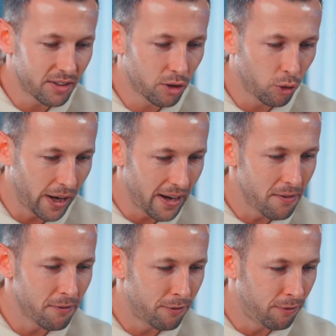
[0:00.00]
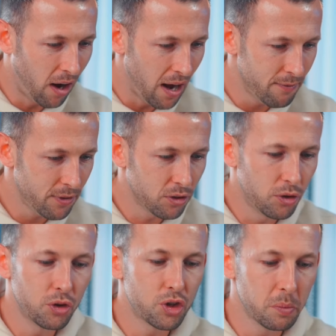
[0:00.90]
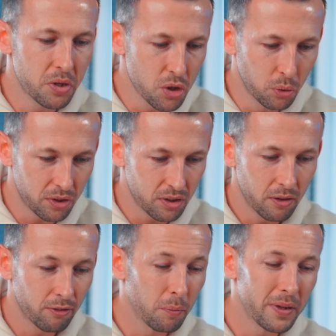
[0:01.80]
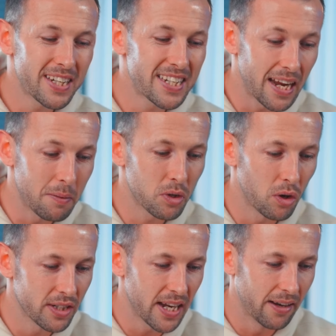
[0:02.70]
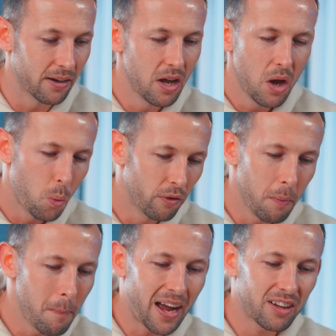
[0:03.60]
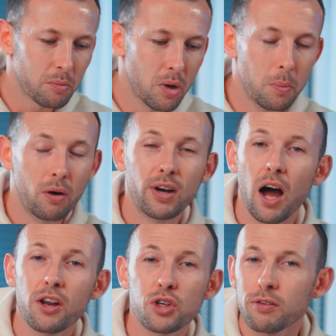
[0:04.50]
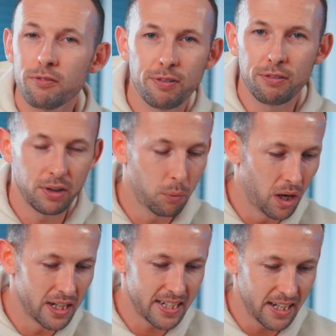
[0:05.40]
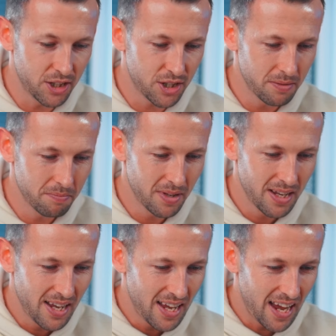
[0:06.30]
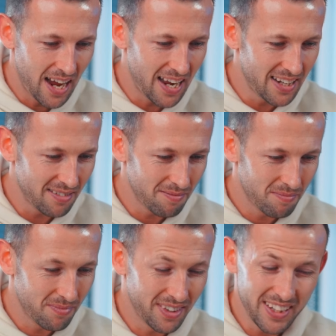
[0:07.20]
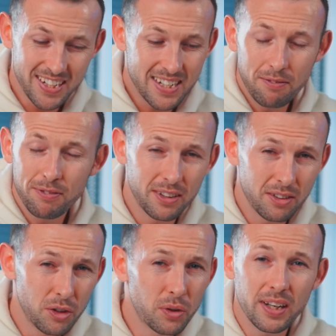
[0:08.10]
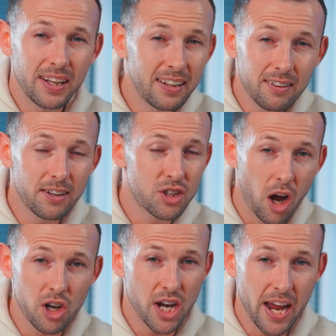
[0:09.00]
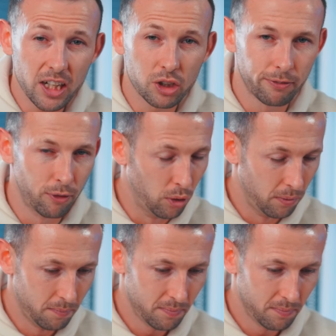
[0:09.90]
to create 5 YouTube shorts from this same content with a maximum of 150 words each. And this is something you could easily charge extra for.